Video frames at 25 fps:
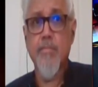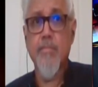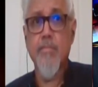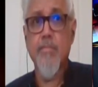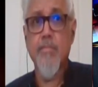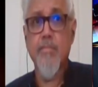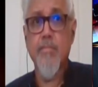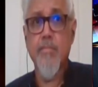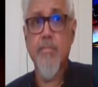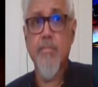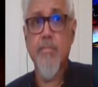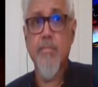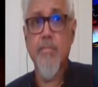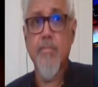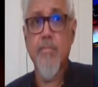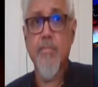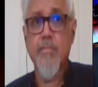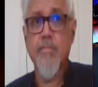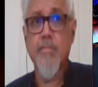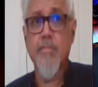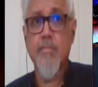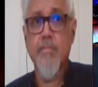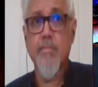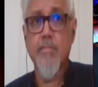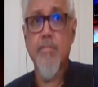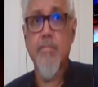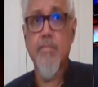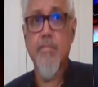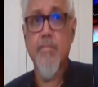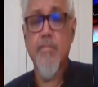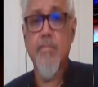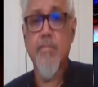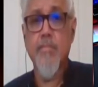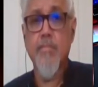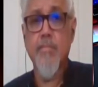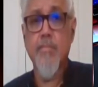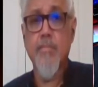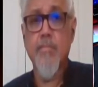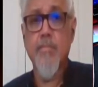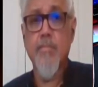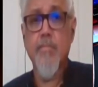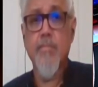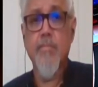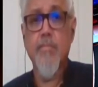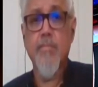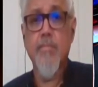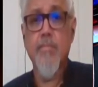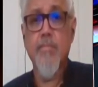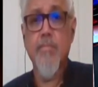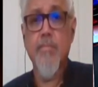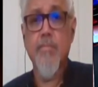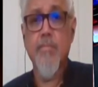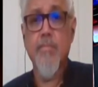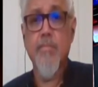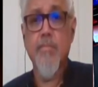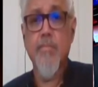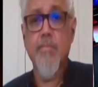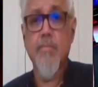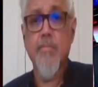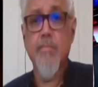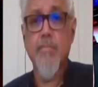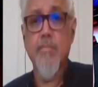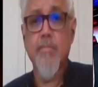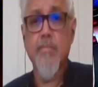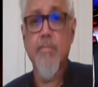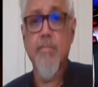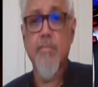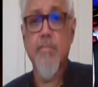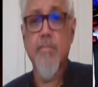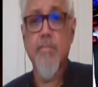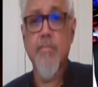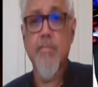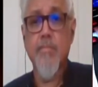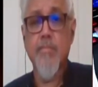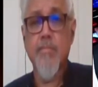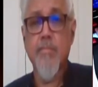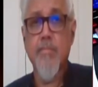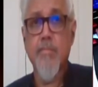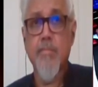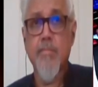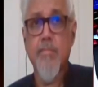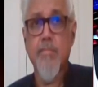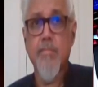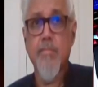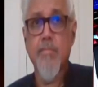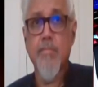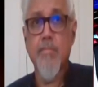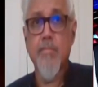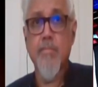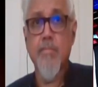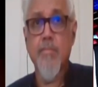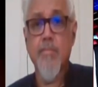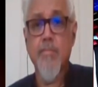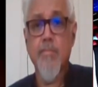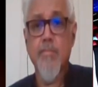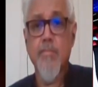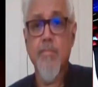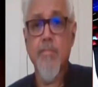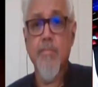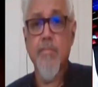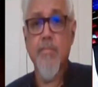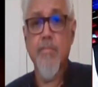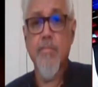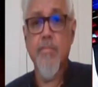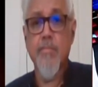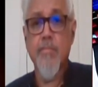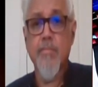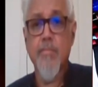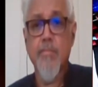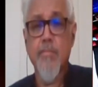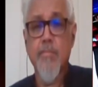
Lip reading: This person isn't speaking.